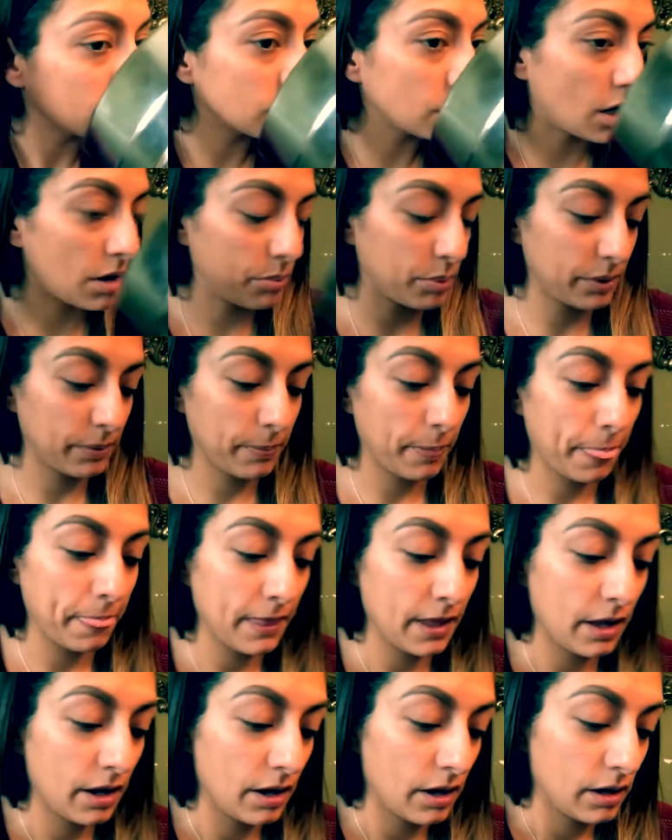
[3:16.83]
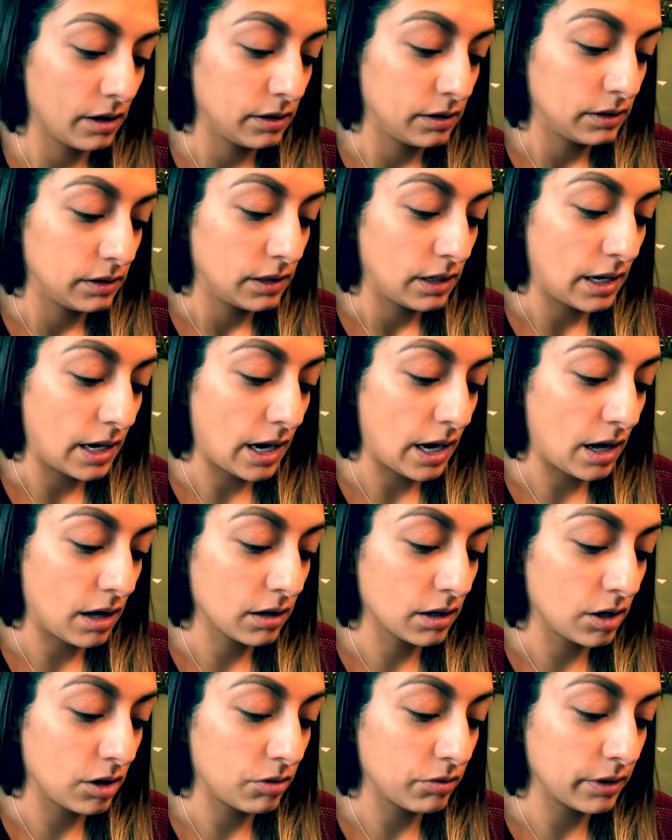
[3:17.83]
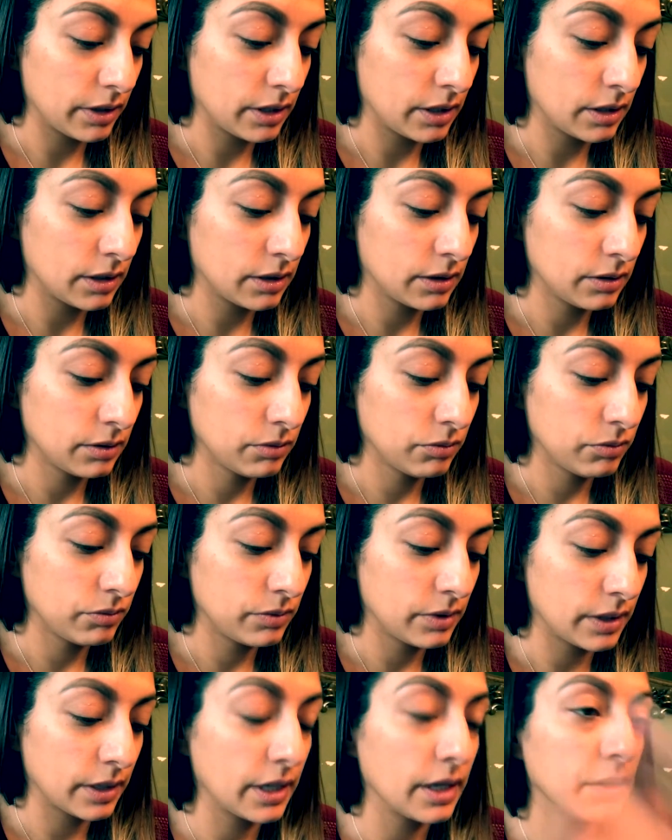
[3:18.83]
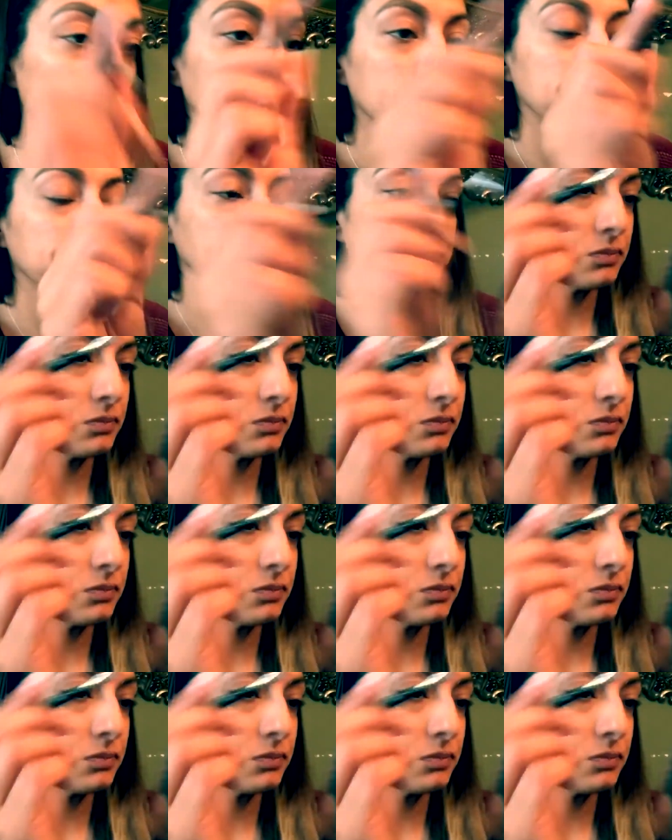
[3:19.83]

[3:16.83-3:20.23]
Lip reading: top. I'll go in again,